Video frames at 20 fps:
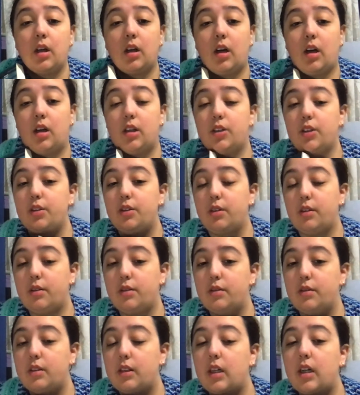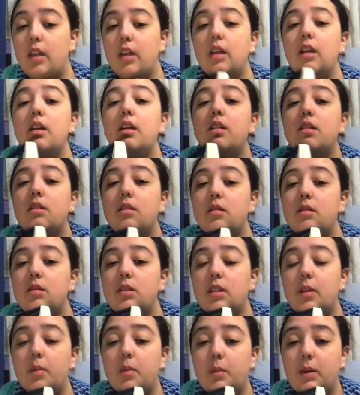I know that in
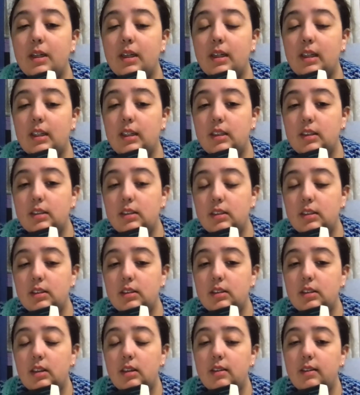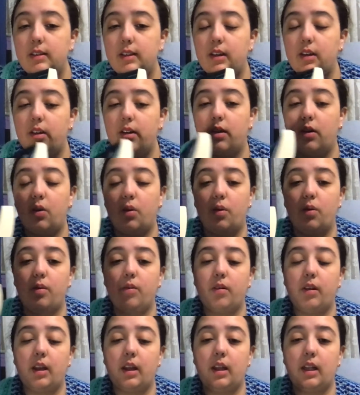some of my classes, or
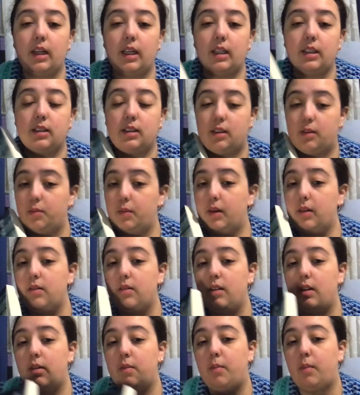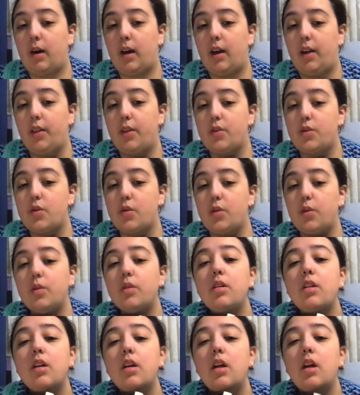at least in my other school,